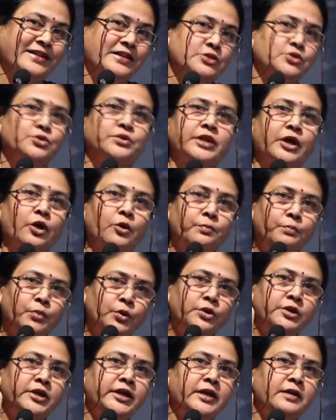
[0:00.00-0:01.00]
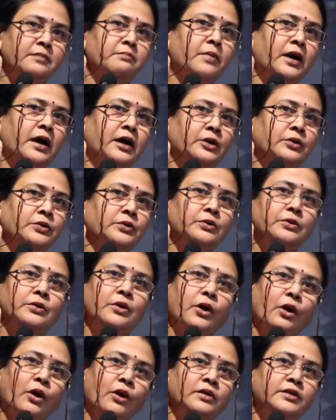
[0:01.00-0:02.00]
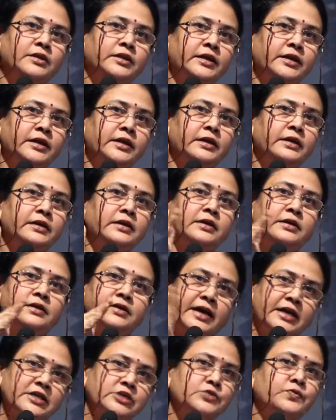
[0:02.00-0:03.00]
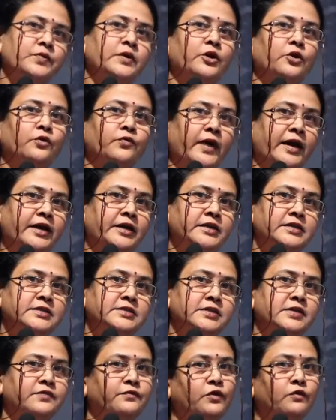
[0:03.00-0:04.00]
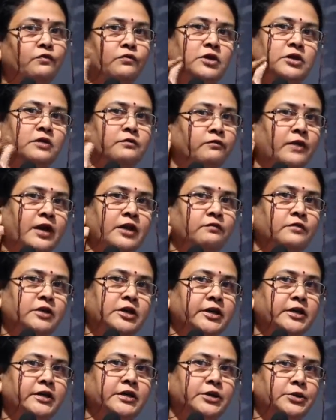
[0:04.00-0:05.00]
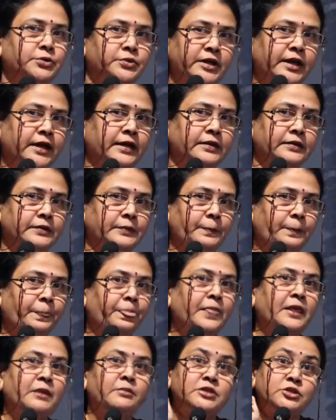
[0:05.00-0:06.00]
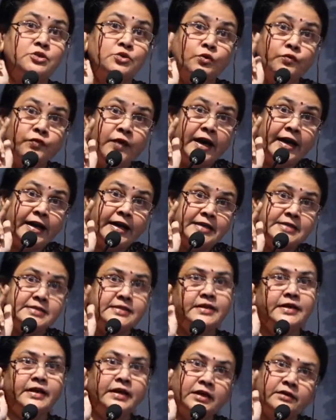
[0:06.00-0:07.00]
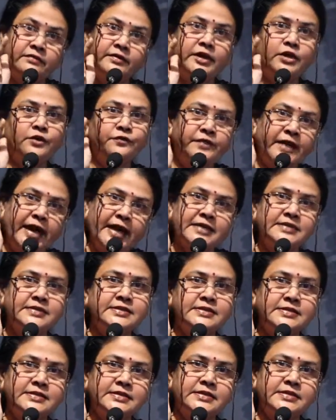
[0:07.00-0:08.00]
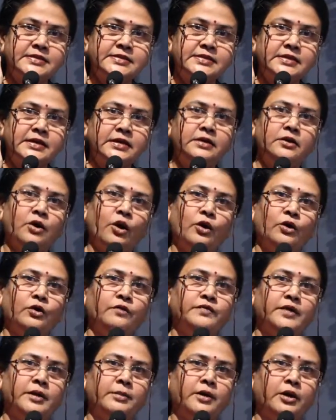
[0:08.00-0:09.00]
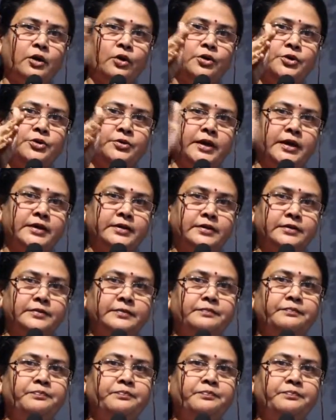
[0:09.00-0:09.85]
So they have put the embargo on the transfer of ITC from one vertical to the other. But so far as the recovery of tax is concerned, all of them are all together.